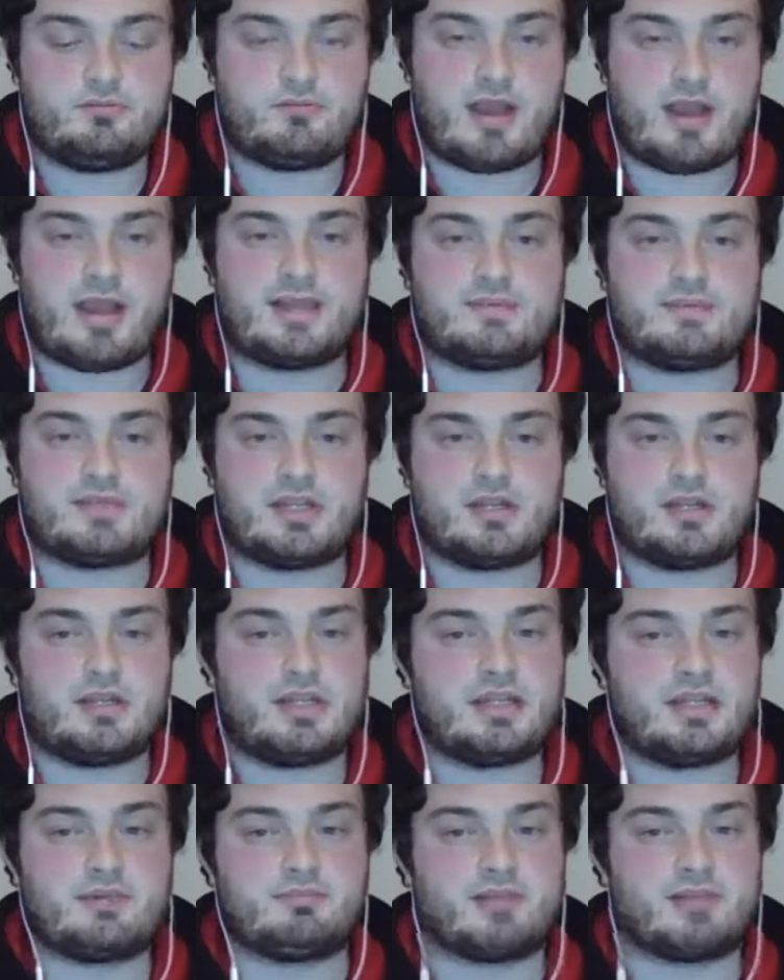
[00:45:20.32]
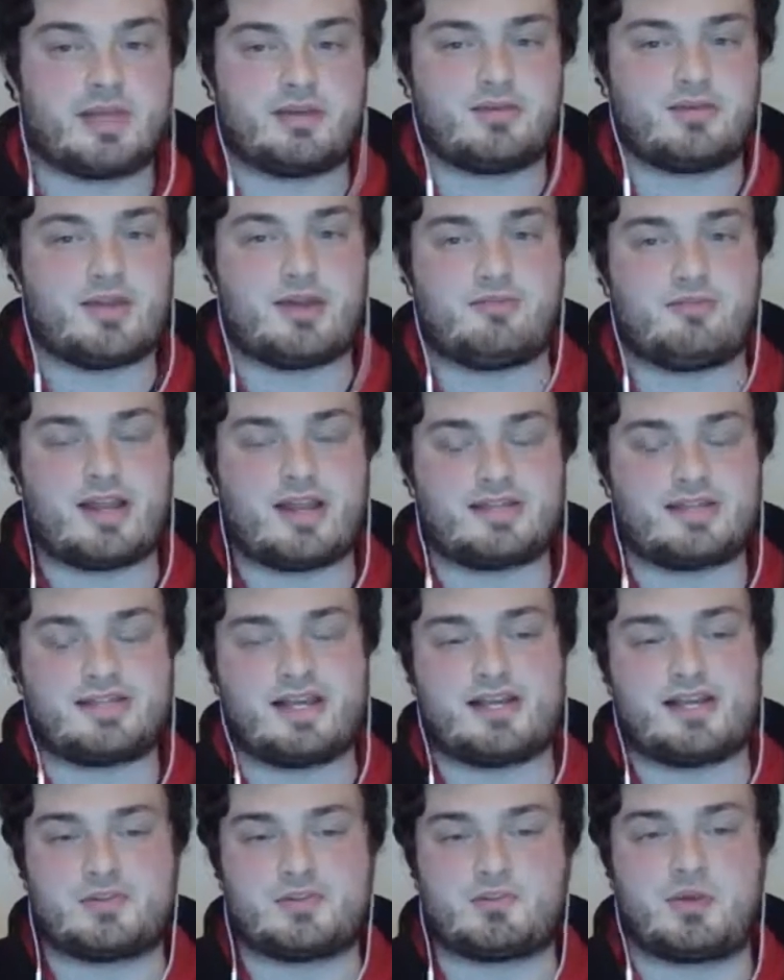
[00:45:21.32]
Raheem Sterling can play on that right
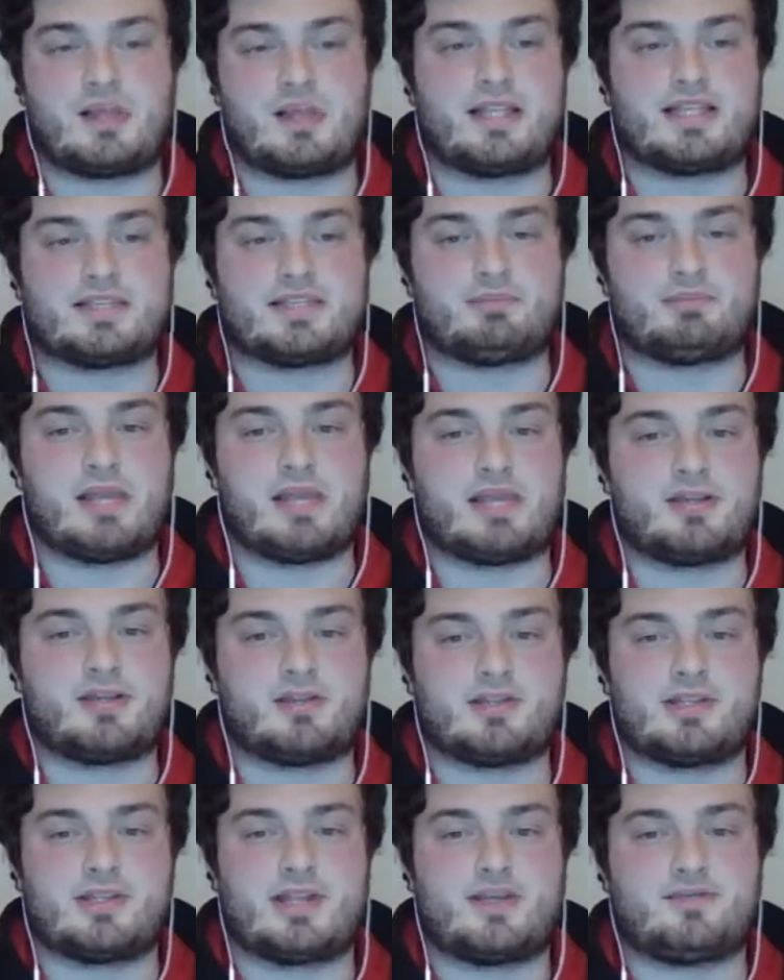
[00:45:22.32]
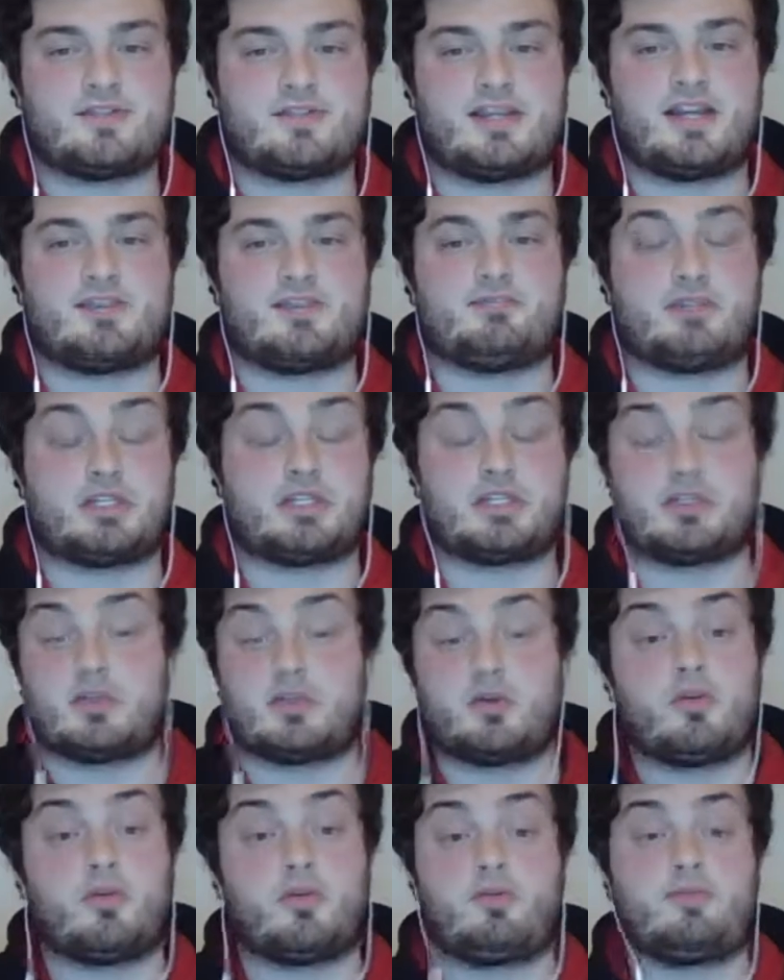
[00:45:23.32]
side as well as playing on the left side, which
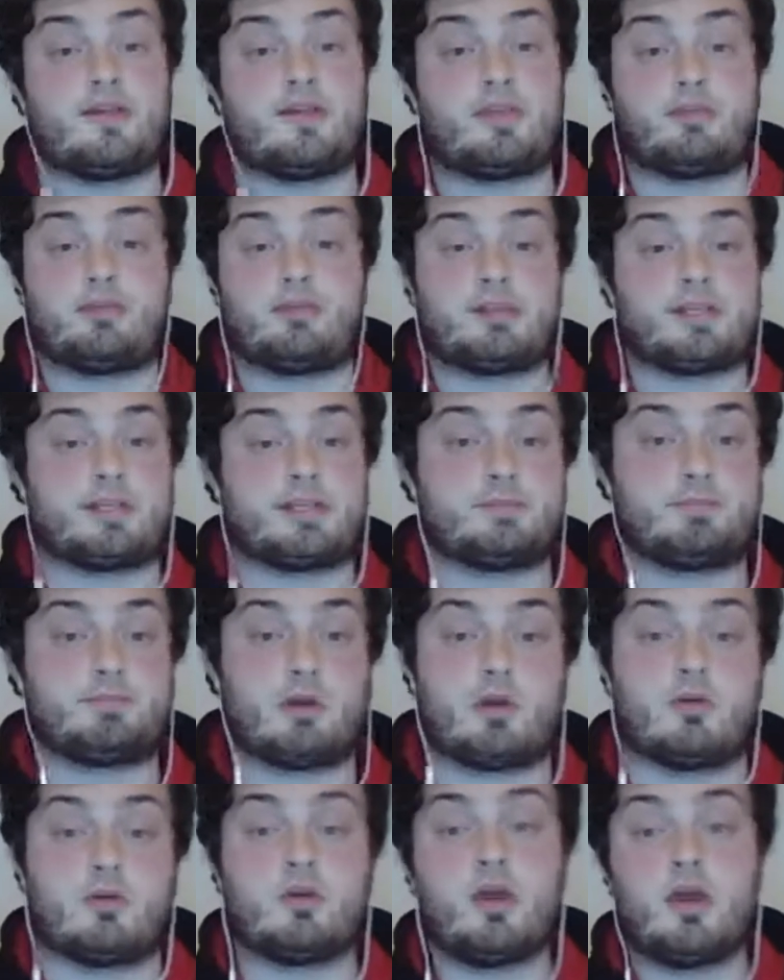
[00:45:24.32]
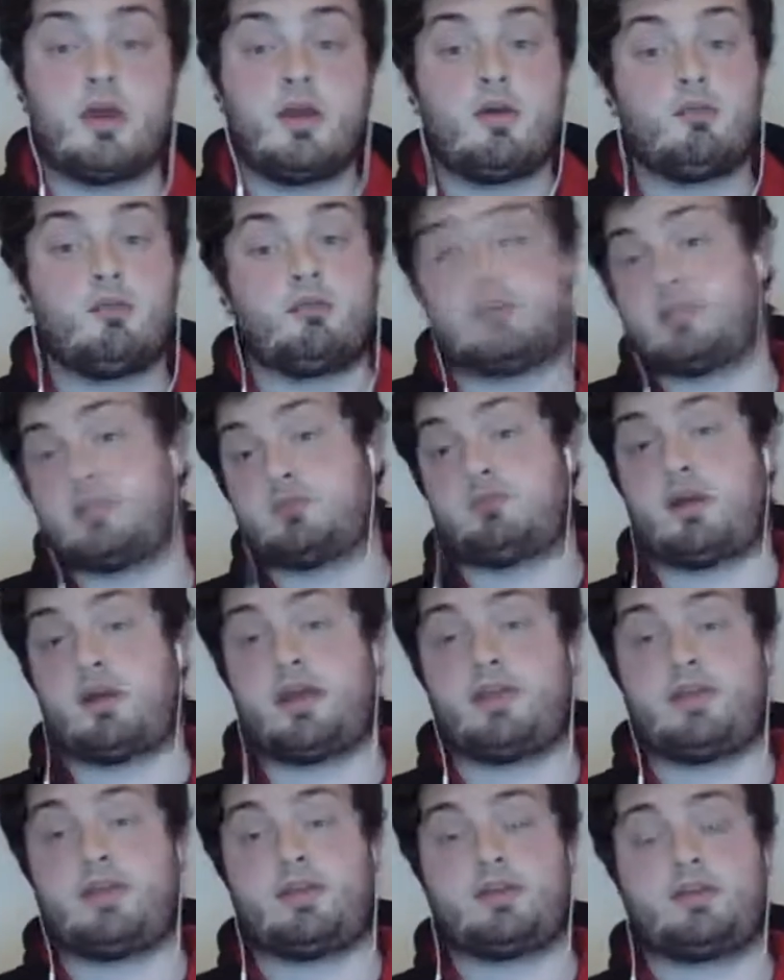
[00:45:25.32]
is another feather in his bow, which is
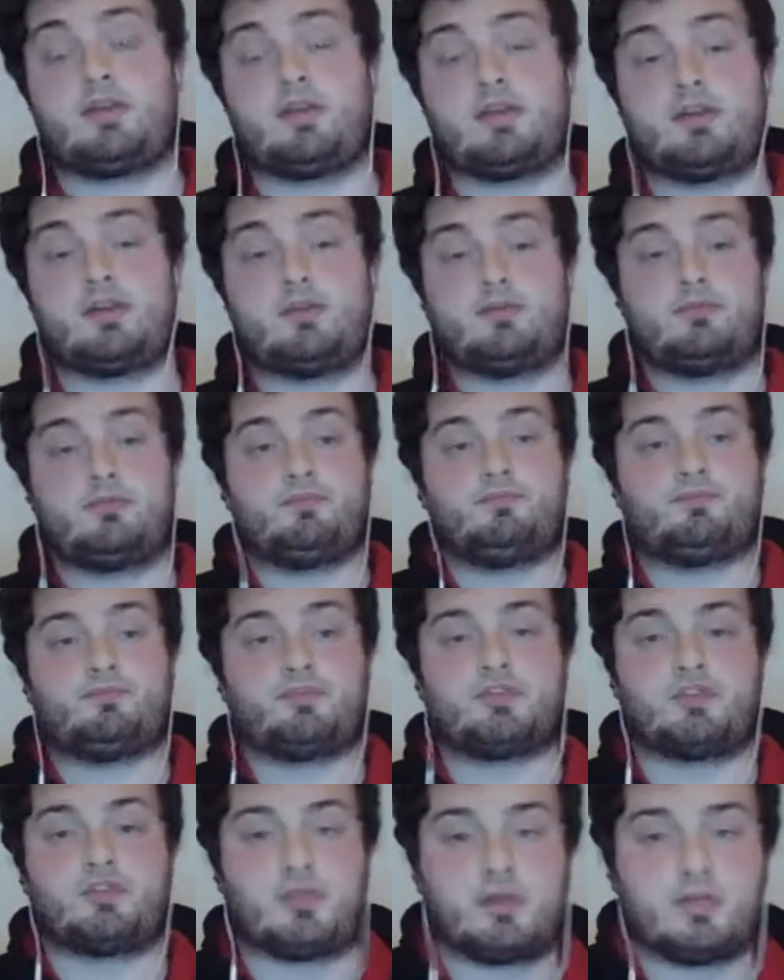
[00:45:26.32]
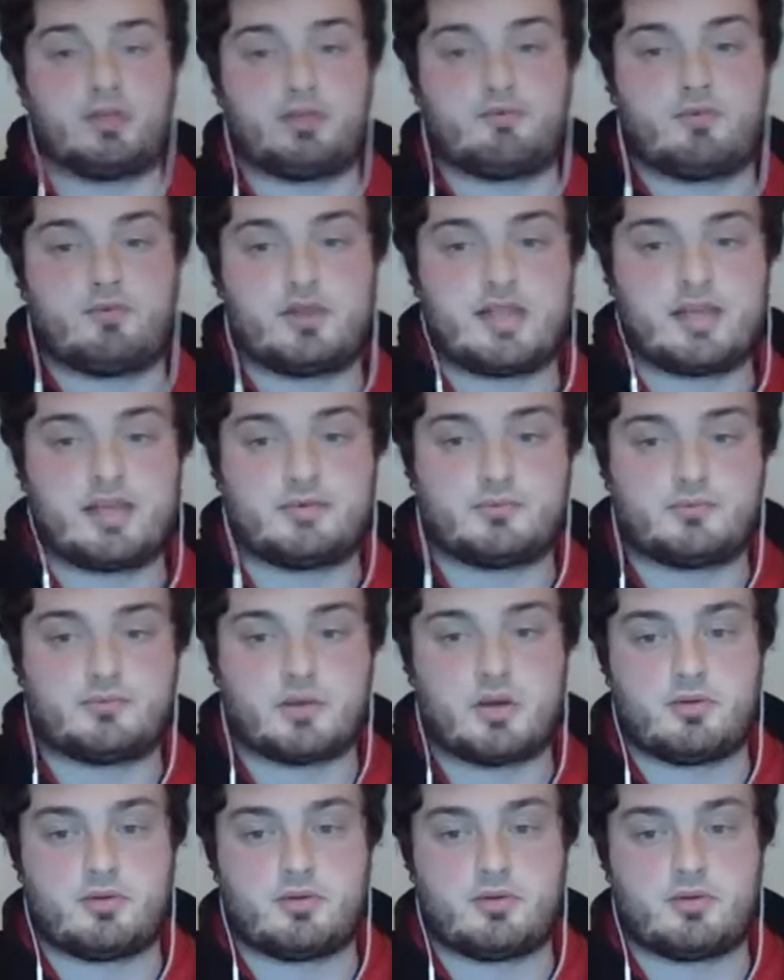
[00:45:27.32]
why I think Sterling will end up